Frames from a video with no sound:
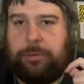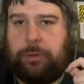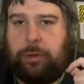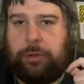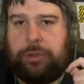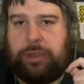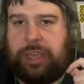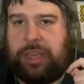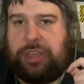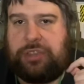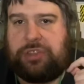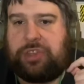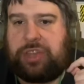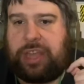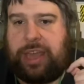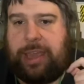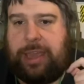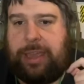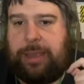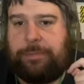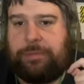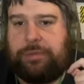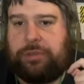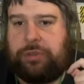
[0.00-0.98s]
these
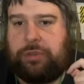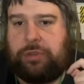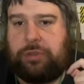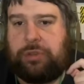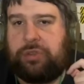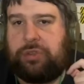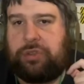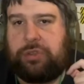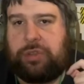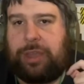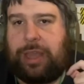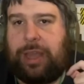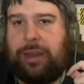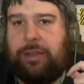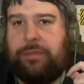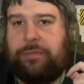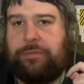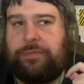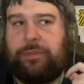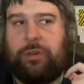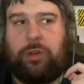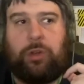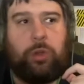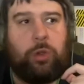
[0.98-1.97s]
tapes just kind of
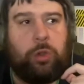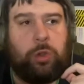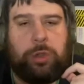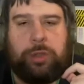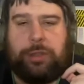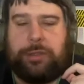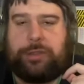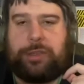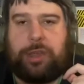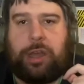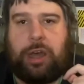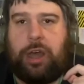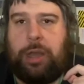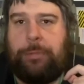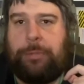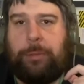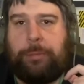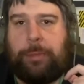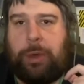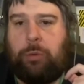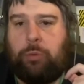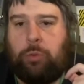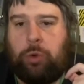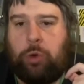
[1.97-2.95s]
all the time on
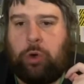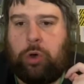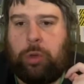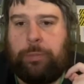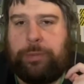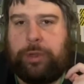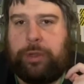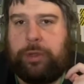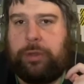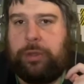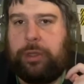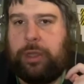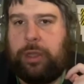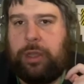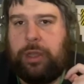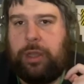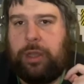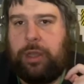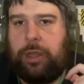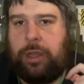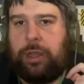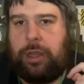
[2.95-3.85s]
my Walkman,